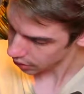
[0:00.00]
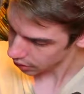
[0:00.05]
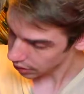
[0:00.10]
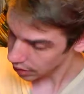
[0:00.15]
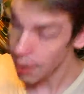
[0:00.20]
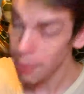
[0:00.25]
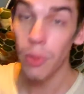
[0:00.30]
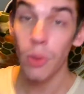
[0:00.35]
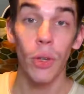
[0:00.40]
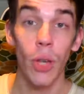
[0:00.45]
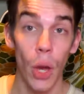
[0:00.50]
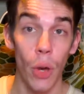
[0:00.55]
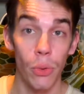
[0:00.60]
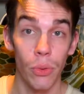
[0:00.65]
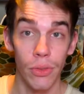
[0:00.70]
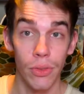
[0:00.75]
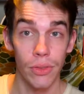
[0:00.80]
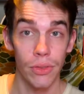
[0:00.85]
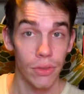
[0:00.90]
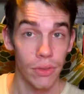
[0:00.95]
double
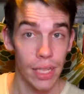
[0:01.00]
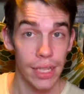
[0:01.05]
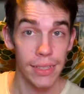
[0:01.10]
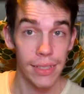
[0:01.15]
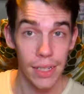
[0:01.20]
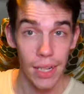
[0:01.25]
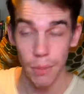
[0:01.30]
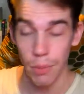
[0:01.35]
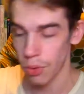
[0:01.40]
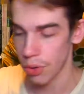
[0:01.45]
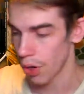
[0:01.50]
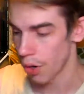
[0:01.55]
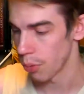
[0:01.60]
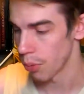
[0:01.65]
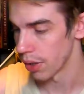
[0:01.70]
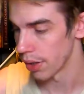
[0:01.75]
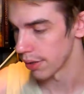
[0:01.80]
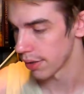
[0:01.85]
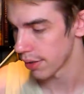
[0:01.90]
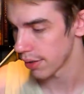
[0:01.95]
coats. These are double coat
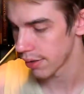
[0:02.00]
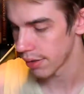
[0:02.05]
ones.